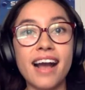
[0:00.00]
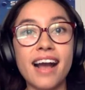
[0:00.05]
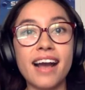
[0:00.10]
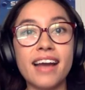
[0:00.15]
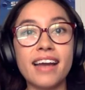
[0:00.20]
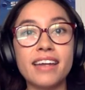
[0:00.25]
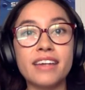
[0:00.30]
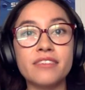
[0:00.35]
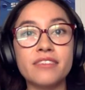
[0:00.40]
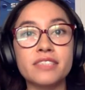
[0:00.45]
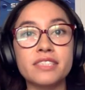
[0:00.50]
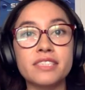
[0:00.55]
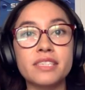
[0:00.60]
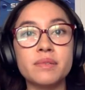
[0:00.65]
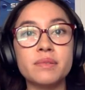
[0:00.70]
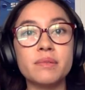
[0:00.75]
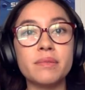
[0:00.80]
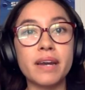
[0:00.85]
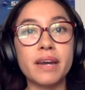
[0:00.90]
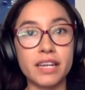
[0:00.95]
I
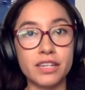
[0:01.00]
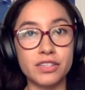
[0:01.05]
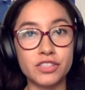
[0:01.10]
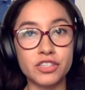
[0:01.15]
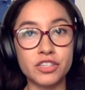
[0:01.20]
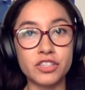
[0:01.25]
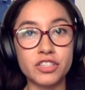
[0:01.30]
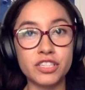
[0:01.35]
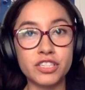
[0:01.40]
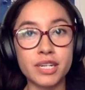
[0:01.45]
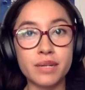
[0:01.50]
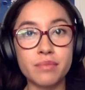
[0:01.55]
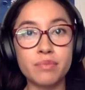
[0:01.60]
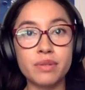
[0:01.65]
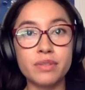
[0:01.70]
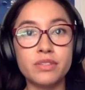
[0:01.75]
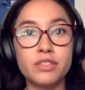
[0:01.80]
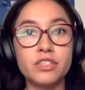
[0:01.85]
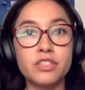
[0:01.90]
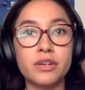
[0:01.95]
received my internship
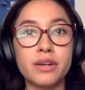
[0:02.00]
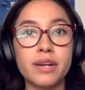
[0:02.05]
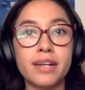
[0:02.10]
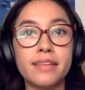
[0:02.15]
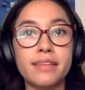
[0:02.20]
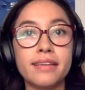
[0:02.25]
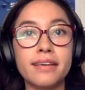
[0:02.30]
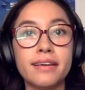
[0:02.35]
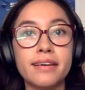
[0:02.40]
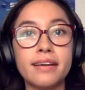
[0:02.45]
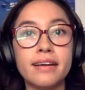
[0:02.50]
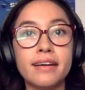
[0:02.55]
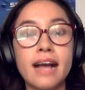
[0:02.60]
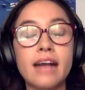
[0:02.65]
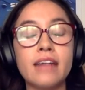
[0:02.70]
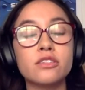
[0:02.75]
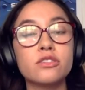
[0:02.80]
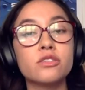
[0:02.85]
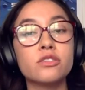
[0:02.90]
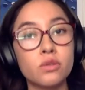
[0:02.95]
during the
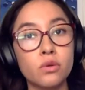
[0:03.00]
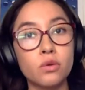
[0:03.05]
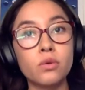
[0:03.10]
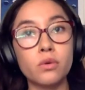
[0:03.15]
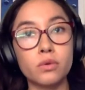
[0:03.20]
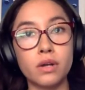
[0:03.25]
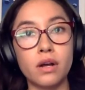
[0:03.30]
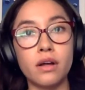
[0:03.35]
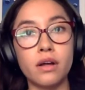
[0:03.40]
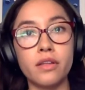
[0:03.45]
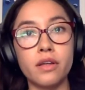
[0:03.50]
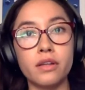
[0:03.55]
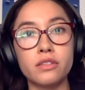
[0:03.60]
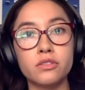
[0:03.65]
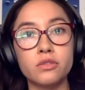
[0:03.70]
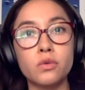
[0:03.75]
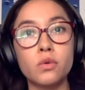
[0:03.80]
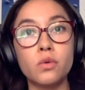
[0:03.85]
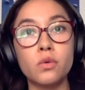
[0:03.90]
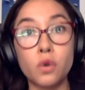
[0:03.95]
school
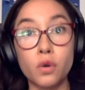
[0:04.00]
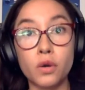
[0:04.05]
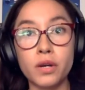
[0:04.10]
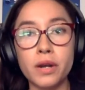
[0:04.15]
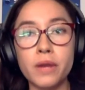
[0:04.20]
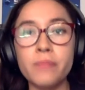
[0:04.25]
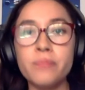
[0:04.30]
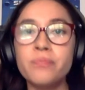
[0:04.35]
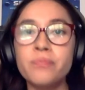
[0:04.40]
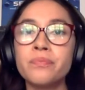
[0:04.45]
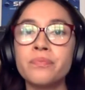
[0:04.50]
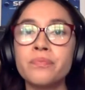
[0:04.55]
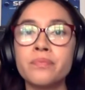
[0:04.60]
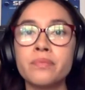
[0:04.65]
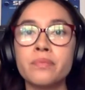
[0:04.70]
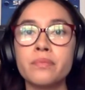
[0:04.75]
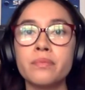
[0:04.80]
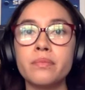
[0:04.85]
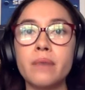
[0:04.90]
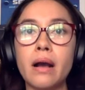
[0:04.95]
quarter.
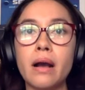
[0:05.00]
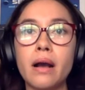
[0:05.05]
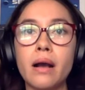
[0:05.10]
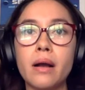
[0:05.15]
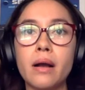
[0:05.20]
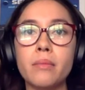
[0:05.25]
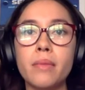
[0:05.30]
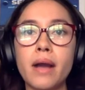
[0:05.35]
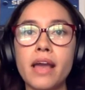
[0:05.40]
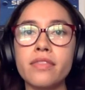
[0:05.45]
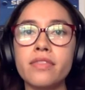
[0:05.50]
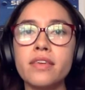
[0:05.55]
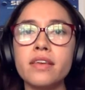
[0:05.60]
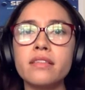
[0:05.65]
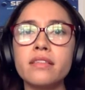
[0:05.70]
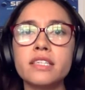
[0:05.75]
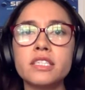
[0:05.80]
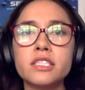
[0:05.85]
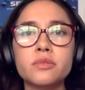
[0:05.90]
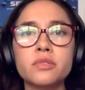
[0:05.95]
I
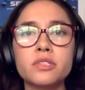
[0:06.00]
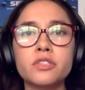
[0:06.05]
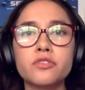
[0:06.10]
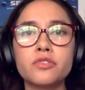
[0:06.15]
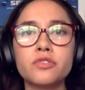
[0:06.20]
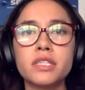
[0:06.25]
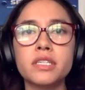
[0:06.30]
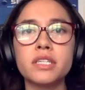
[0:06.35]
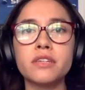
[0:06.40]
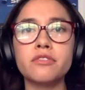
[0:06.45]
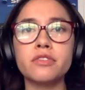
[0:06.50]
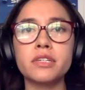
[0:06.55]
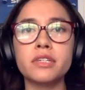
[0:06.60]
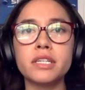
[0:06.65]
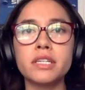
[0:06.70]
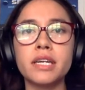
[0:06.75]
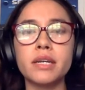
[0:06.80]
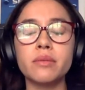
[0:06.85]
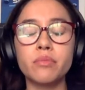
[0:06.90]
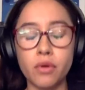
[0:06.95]
think this was really,
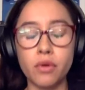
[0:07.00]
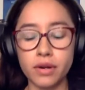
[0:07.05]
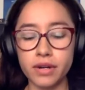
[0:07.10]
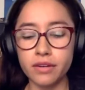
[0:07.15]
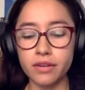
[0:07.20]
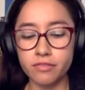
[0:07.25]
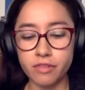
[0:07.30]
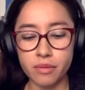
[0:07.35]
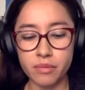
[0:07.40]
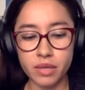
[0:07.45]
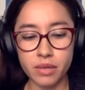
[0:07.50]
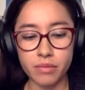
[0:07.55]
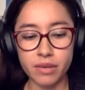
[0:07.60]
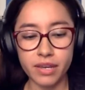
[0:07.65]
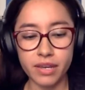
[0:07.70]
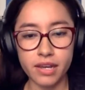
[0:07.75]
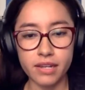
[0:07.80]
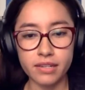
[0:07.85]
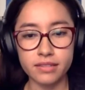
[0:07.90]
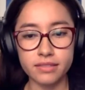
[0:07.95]
really important for me
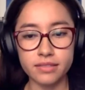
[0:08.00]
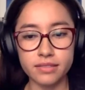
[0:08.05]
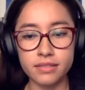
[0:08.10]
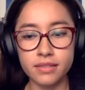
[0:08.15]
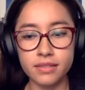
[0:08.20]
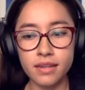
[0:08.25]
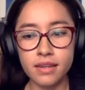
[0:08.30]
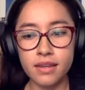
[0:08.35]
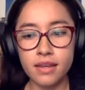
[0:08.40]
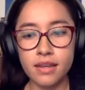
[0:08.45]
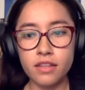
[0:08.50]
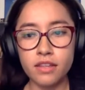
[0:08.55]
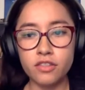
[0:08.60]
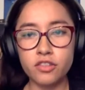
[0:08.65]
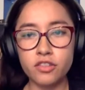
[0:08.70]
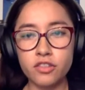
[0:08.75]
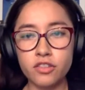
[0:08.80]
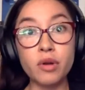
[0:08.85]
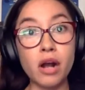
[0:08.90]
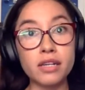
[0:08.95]
because
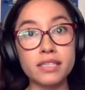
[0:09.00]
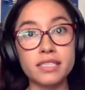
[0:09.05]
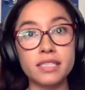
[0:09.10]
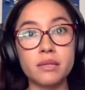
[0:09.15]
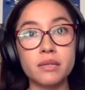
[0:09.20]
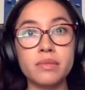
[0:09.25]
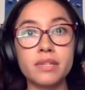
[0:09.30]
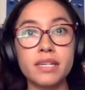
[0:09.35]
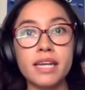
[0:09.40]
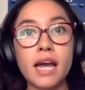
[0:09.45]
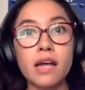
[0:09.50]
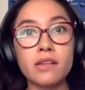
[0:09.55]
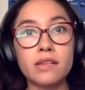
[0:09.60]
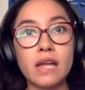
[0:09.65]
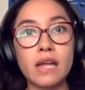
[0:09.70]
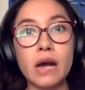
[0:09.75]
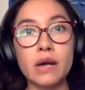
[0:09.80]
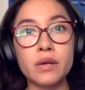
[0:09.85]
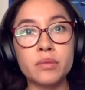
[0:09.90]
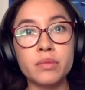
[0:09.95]
the proximity
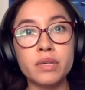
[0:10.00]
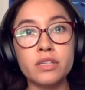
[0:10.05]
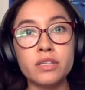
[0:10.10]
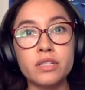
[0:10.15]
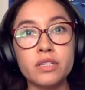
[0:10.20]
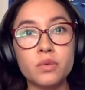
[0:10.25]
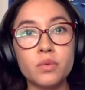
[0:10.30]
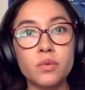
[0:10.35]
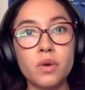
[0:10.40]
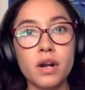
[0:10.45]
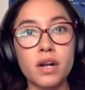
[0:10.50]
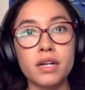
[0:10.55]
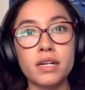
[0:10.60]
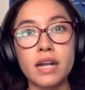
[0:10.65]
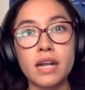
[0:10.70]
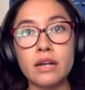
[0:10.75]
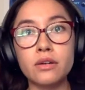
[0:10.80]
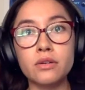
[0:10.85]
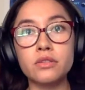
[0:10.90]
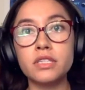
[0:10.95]
allowed me to work
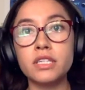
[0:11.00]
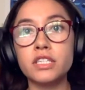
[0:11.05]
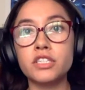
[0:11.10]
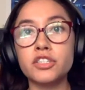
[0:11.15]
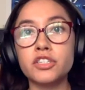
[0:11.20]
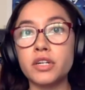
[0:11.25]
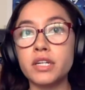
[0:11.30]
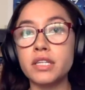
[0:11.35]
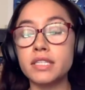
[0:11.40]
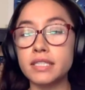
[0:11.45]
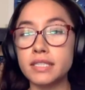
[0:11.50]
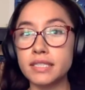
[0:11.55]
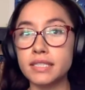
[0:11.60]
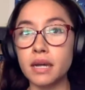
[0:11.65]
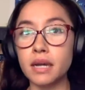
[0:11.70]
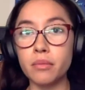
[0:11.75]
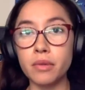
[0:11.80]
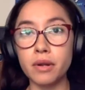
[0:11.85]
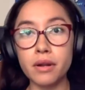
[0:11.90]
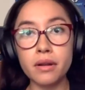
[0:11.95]
not only during the
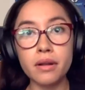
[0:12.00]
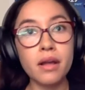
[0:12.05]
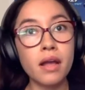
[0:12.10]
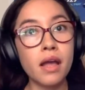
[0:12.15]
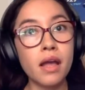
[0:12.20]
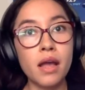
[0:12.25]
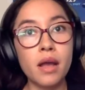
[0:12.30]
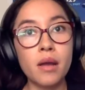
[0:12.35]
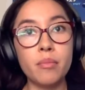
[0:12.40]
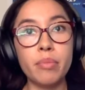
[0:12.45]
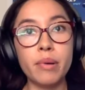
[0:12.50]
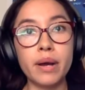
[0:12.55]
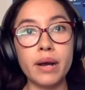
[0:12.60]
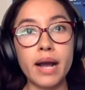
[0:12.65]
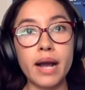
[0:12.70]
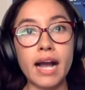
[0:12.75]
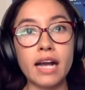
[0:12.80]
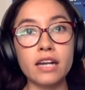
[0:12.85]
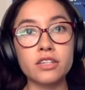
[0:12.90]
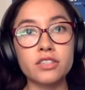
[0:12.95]
summer,
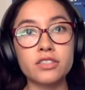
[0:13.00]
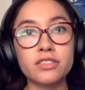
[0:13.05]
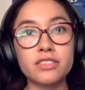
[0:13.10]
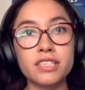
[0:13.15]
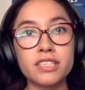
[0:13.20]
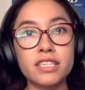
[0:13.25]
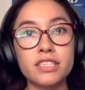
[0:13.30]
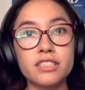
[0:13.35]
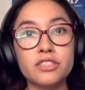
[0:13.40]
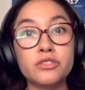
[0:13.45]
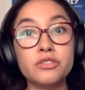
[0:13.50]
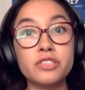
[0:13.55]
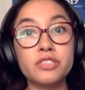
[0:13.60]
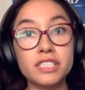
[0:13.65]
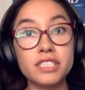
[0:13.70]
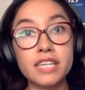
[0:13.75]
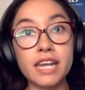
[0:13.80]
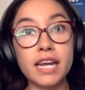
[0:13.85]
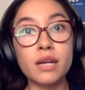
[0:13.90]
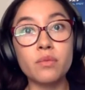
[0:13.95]
but actually to
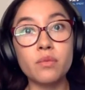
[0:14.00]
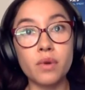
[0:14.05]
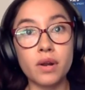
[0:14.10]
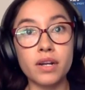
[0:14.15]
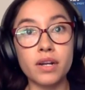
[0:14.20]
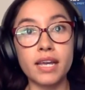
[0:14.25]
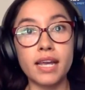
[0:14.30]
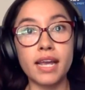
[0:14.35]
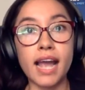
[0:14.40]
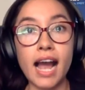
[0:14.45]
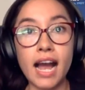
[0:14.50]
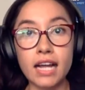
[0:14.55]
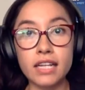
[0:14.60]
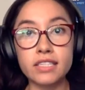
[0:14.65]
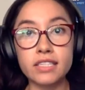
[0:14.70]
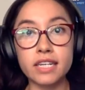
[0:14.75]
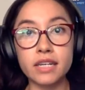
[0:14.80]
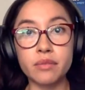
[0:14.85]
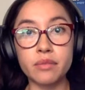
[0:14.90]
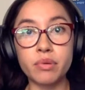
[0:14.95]
stay working
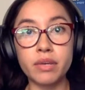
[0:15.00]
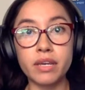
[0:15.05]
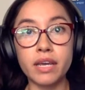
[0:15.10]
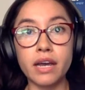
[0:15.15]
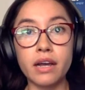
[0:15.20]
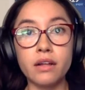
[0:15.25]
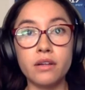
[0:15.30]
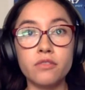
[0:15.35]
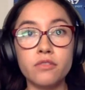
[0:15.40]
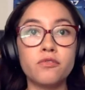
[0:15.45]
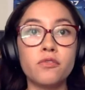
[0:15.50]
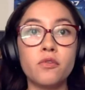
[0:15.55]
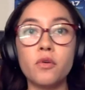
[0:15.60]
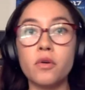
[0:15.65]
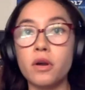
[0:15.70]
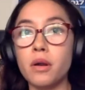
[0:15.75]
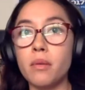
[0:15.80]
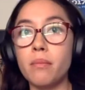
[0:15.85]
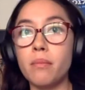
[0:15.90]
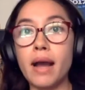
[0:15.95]
at JPL
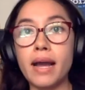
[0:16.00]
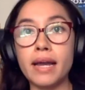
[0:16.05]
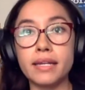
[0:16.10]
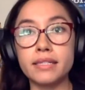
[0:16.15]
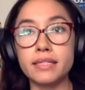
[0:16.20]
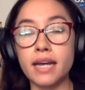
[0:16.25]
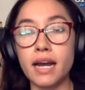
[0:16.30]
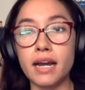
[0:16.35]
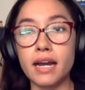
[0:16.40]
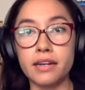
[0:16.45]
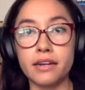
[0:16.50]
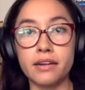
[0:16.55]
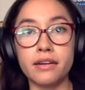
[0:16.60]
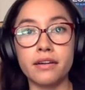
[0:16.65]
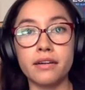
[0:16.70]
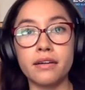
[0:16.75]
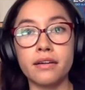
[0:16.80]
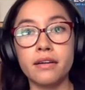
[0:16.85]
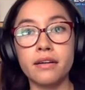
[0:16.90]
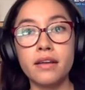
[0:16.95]
for my
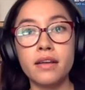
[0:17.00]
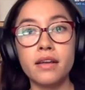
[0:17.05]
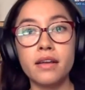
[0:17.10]
entire